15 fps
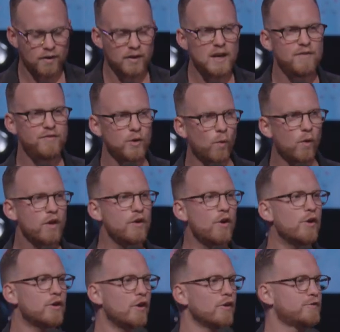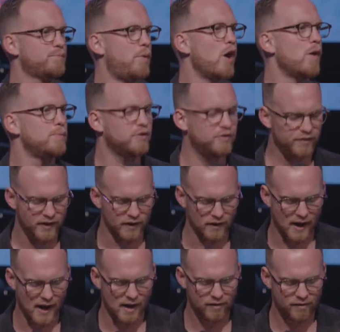If you want to know God's purpose for your
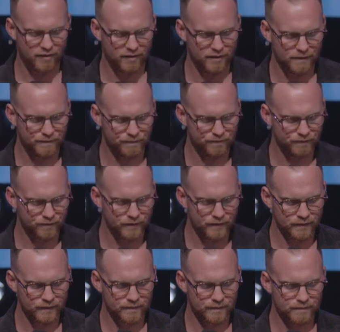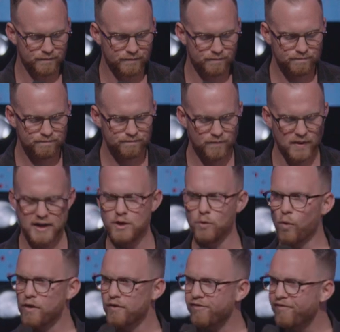life and you
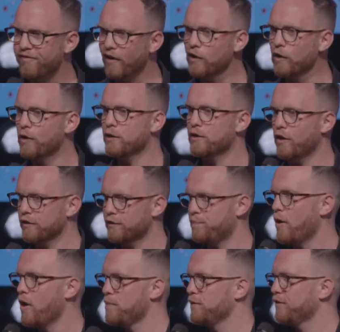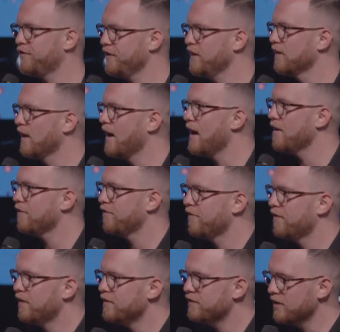want to follow God's purpose for your life,
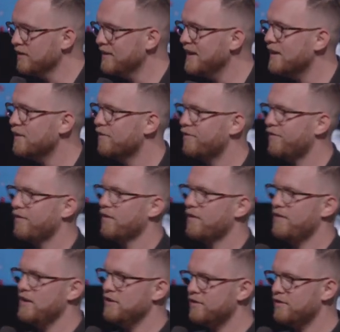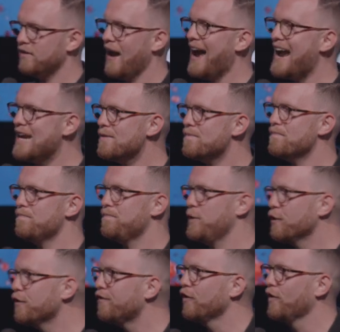to live these eight
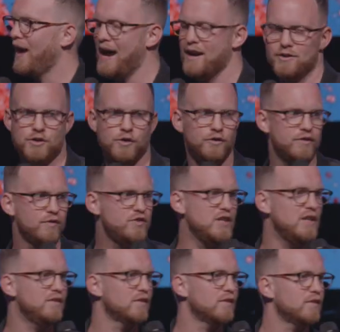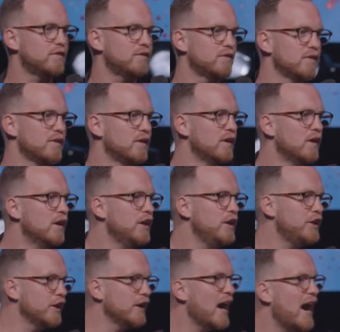beautiful attitudes of Jesus,
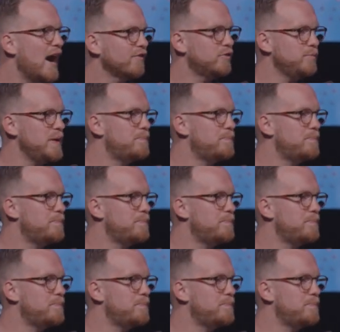you're going to have to be